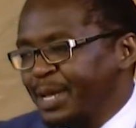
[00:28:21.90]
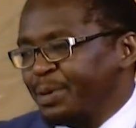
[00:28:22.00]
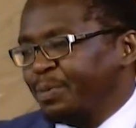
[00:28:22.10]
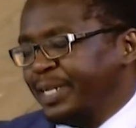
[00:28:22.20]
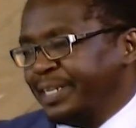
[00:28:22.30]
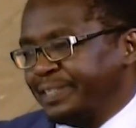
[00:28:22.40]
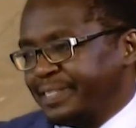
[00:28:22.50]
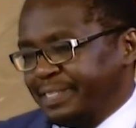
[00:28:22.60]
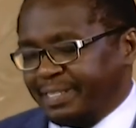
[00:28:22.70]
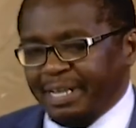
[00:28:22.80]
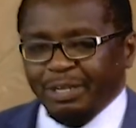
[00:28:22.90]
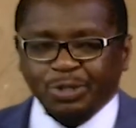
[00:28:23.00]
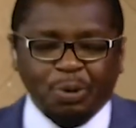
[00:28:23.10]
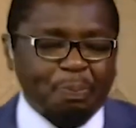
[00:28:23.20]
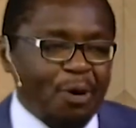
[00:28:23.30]
witnesses.
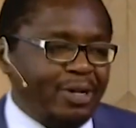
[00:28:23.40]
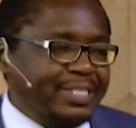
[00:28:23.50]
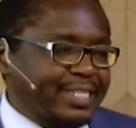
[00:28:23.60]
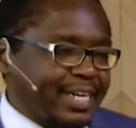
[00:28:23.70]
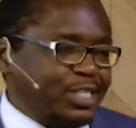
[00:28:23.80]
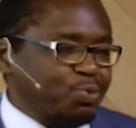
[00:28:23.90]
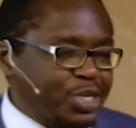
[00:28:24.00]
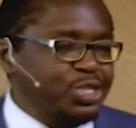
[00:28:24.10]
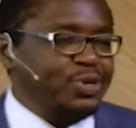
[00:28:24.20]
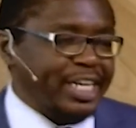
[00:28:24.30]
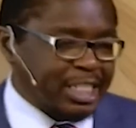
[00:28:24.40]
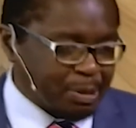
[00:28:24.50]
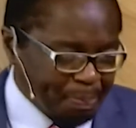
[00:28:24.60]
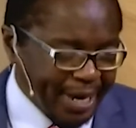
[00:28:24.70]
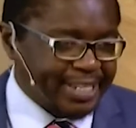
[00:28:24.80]
So Paul says we should
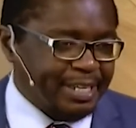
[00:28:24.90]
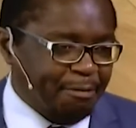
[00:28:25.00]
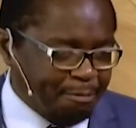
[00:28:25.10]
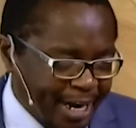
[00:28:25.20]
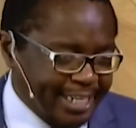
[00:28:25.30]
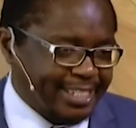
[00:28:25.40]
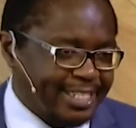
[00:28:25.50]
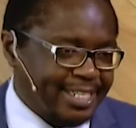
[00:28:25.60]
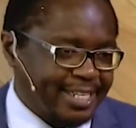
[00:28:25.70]
expect a fight.